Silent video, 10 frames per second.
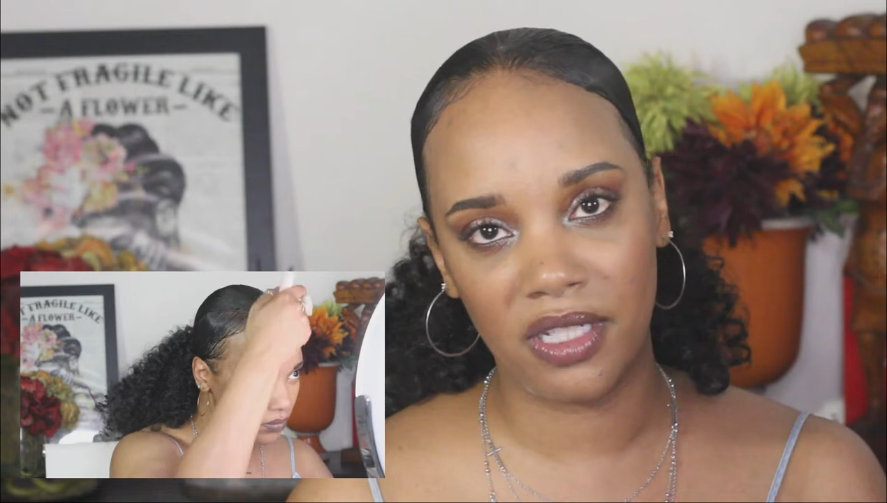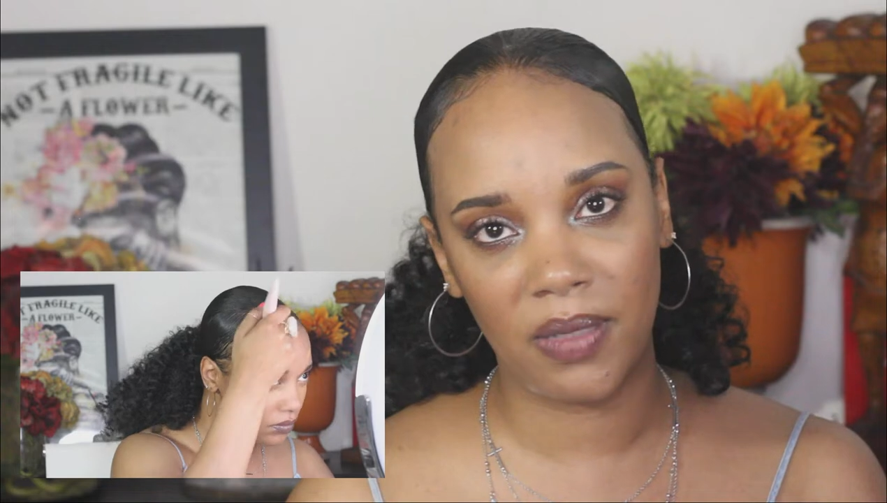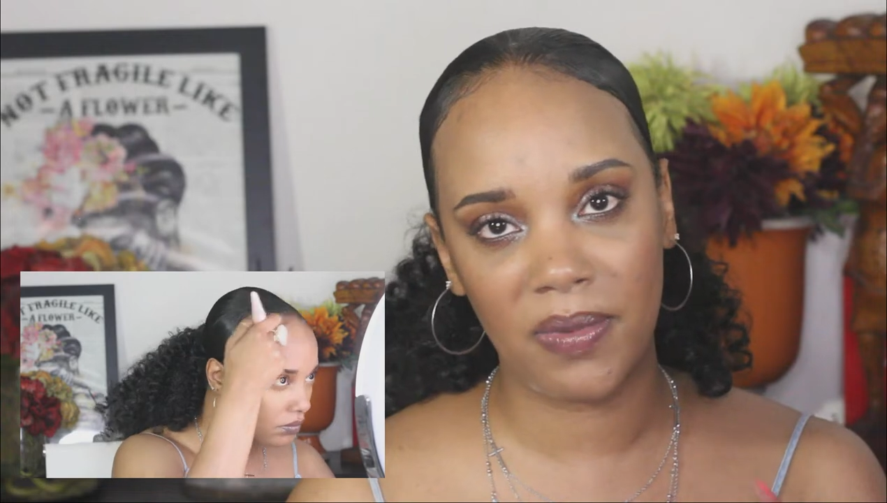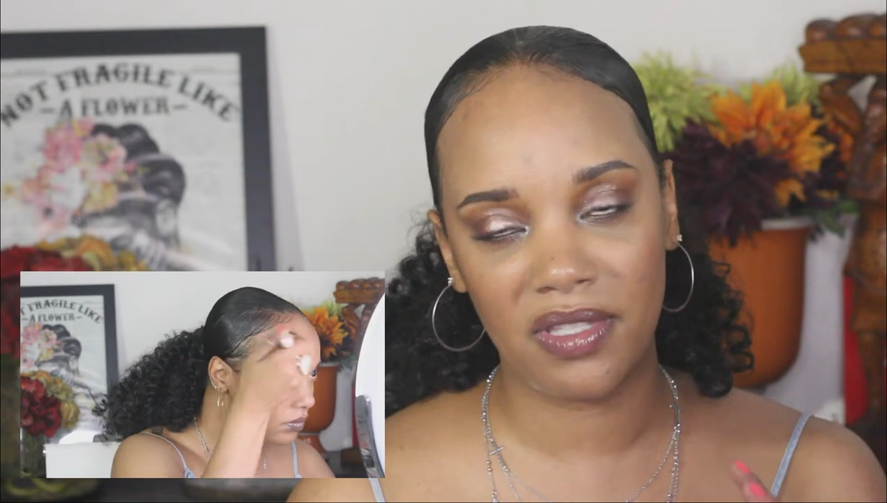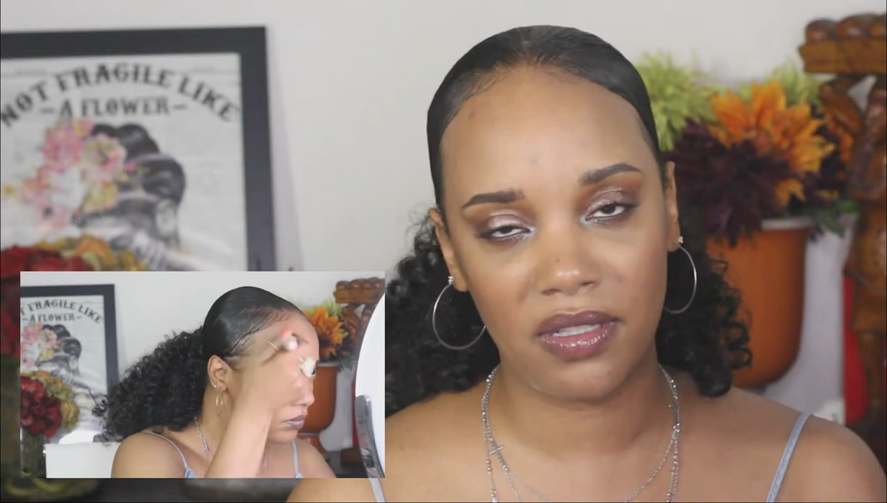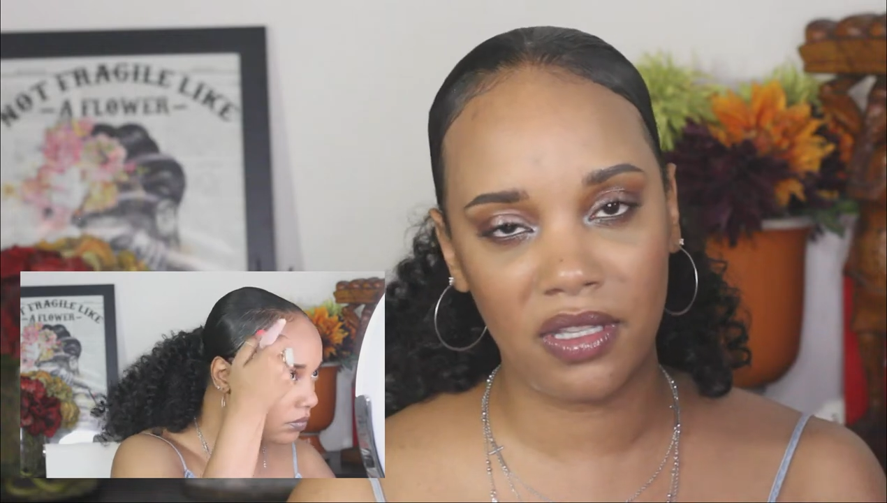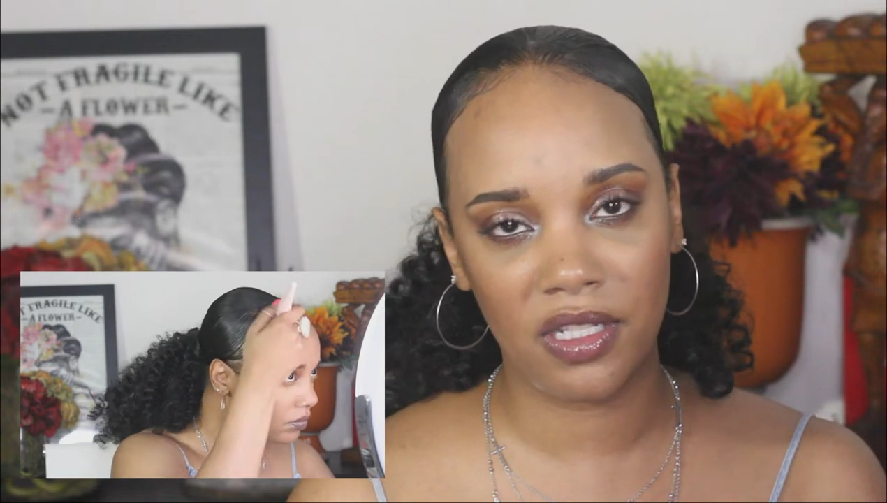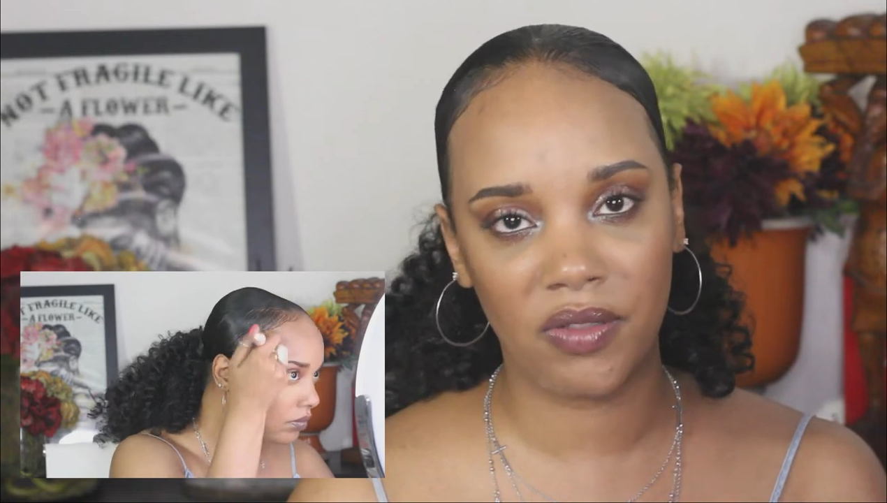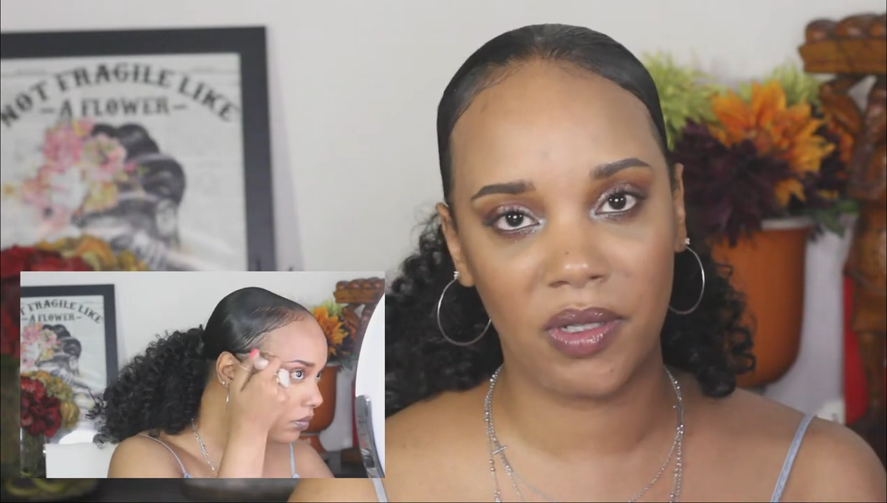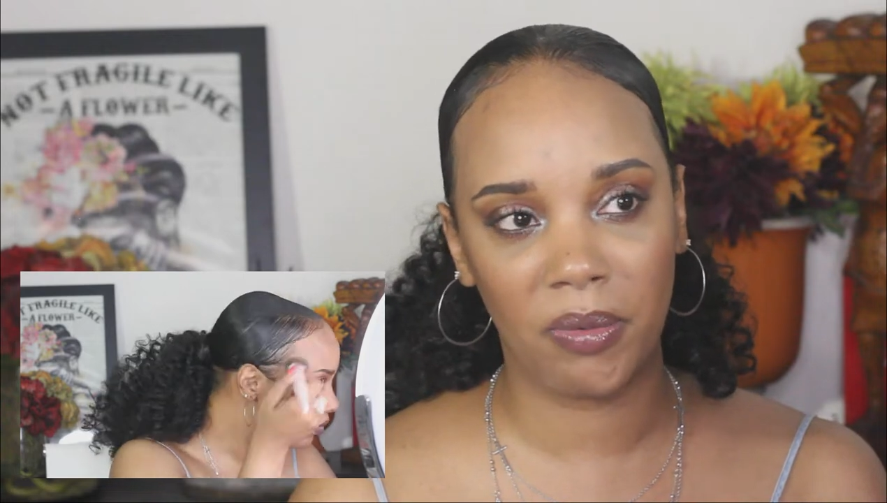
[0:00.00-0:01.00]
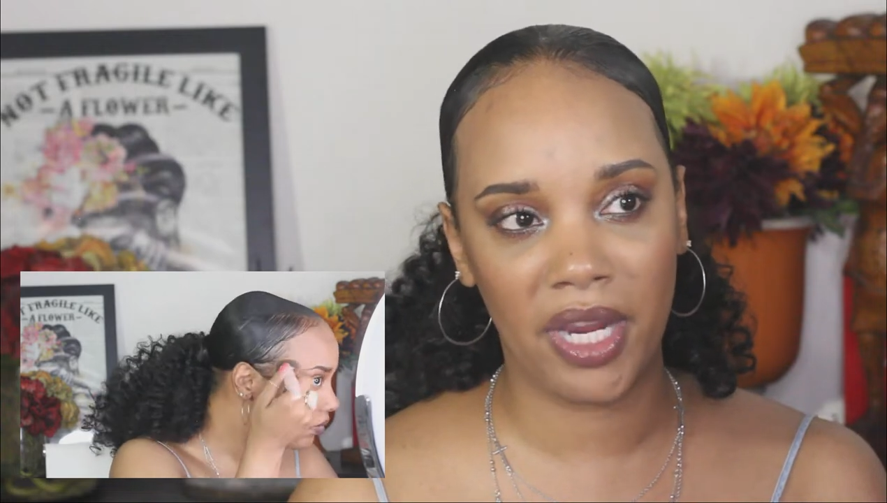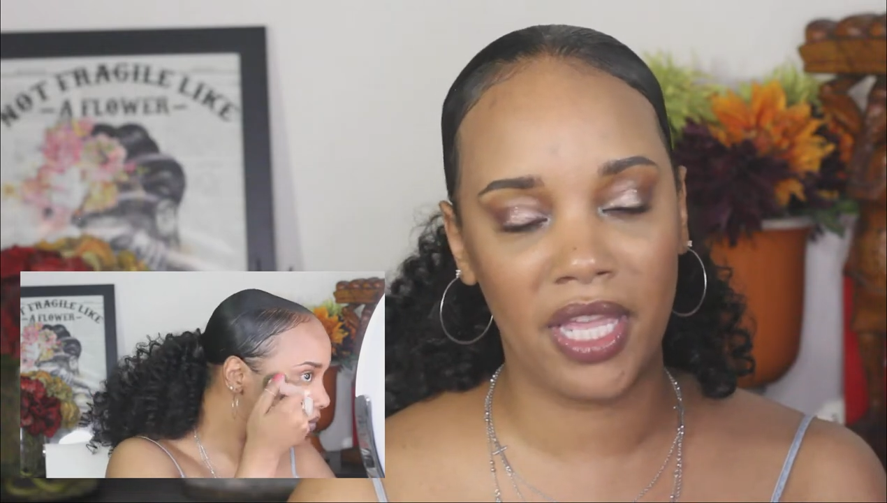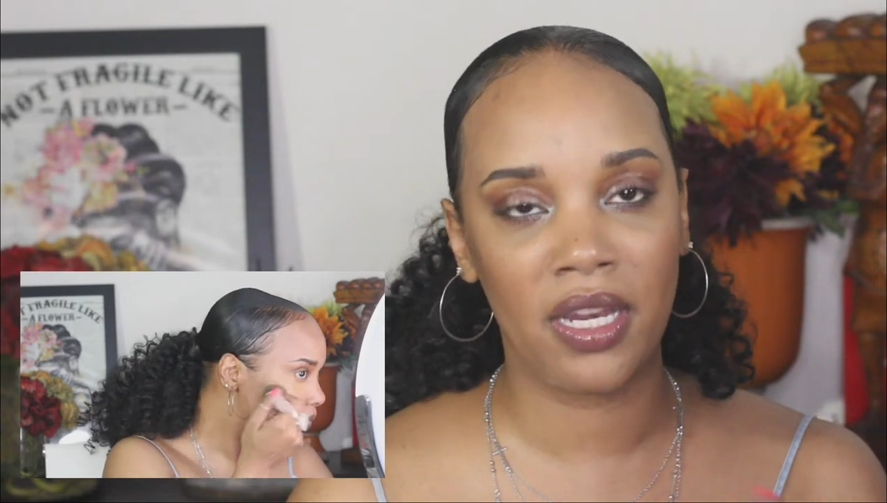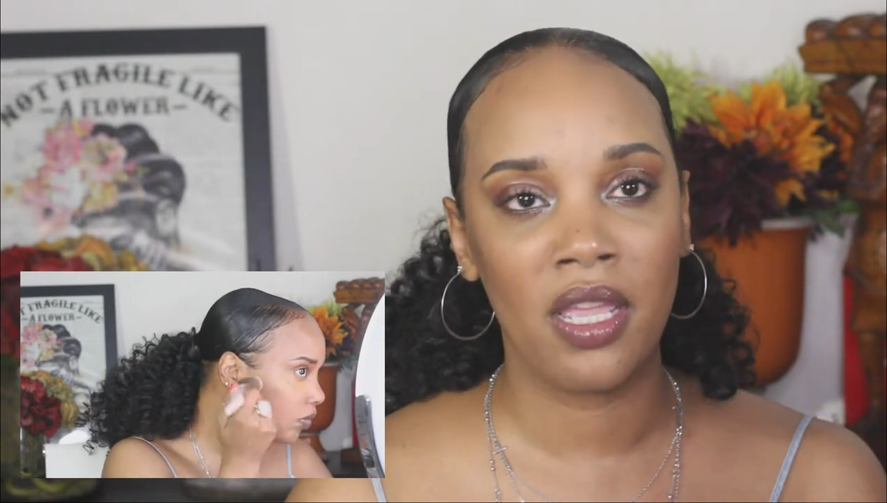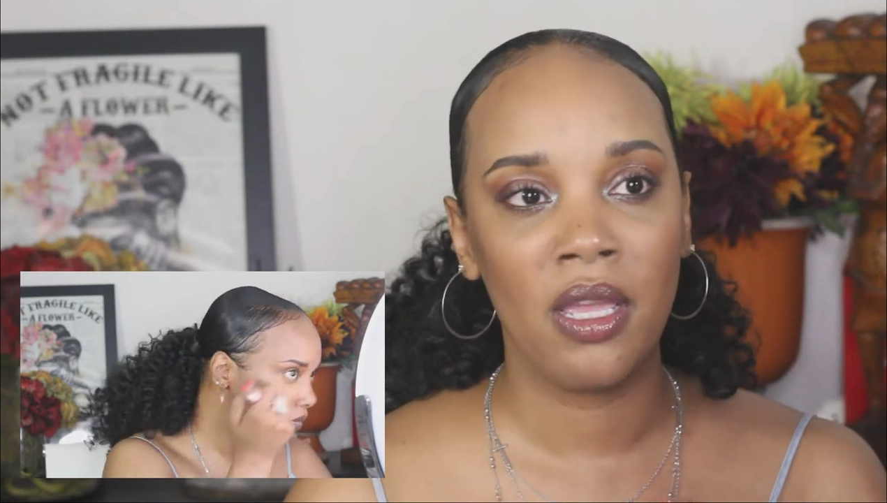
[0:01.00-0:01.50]
cheap. It's a luxury
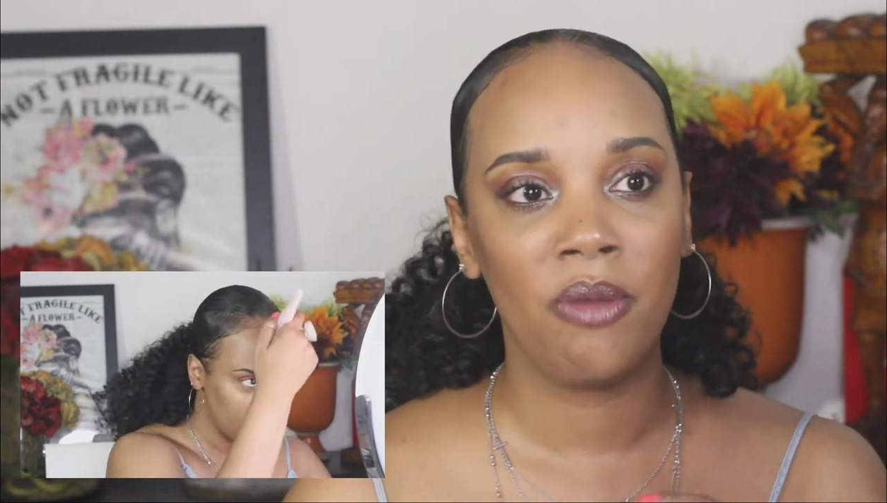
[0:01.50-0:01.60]
brand.